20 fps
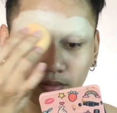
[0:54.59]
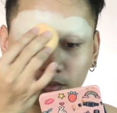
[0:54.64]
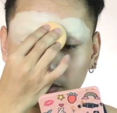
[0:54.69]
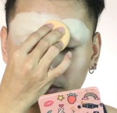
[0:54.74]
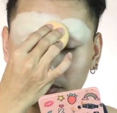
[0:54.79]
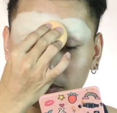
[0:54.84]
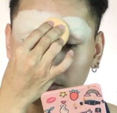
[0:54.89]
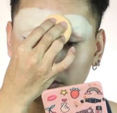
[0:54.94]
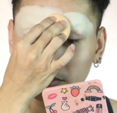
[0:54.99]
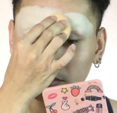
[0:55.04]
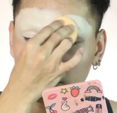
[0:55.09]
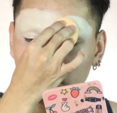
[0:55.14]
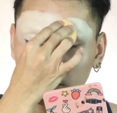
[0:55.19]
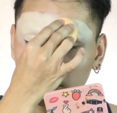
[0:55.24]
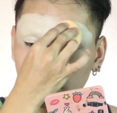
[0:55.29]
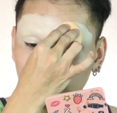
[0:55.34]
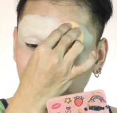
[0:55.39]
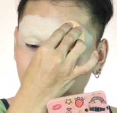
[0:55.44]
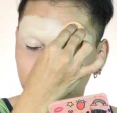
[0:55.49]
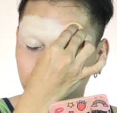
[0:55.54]
and
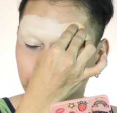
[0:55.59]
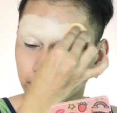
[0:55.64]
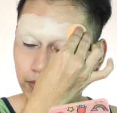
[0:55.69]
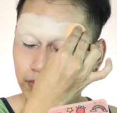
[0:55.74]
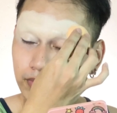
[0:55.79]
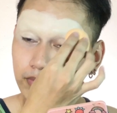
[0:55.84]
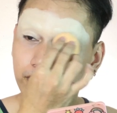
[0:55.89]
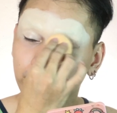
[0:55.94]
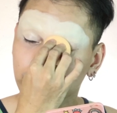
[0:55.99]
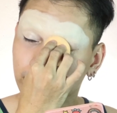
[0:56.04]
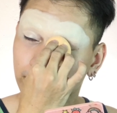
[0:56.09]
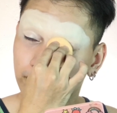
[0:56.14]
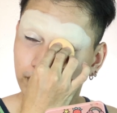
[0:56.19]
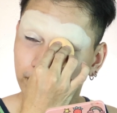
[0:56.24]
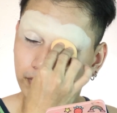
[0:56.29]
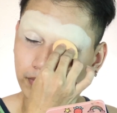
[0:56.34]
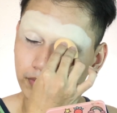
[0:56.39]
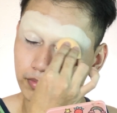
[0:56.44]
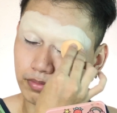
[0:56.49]
as you can see, I'm just